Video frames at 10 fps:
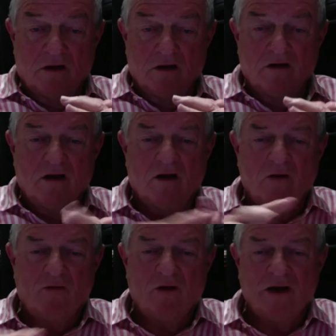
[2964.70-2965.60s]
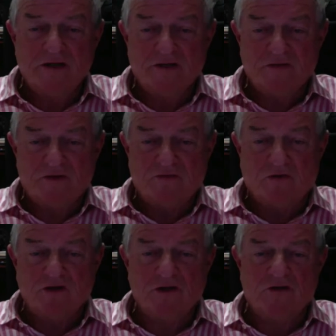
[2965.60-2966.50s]
I did a whole range of
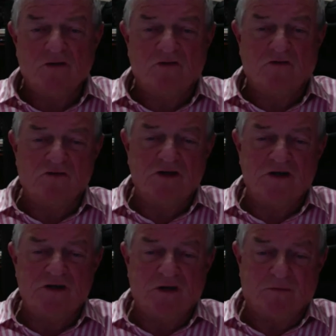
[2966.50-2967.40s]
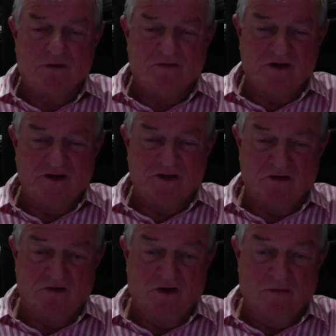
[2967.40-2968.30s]
what you'd call strategic
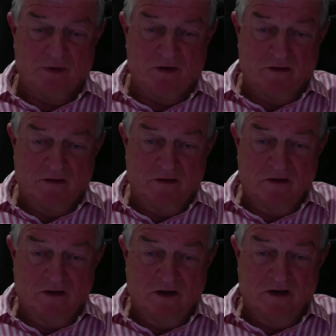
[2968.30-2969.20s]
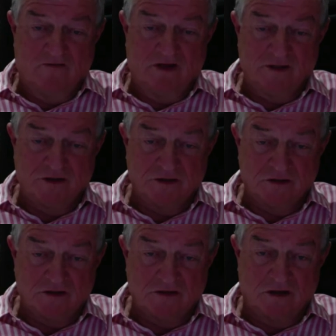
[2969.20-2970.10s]
professional development
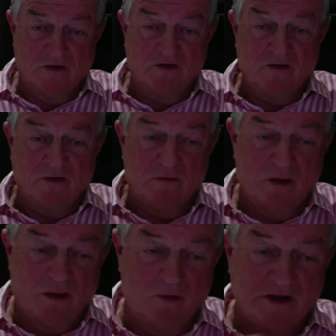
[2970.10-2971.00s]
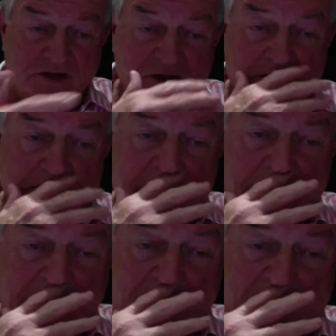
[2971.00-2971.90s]
interventions. I went to MIT
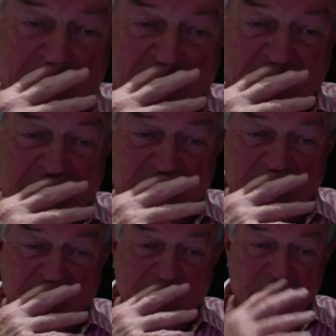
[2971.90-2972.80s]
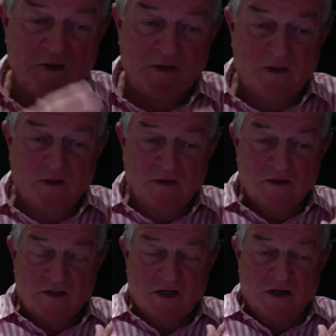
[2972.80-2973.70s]
in Boston to
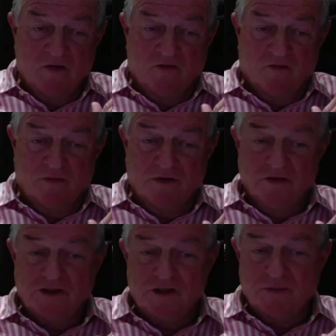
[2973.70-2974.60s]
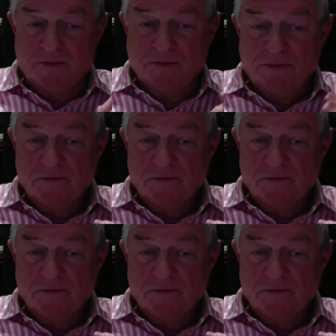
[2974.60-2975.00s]
study entrepreneurship.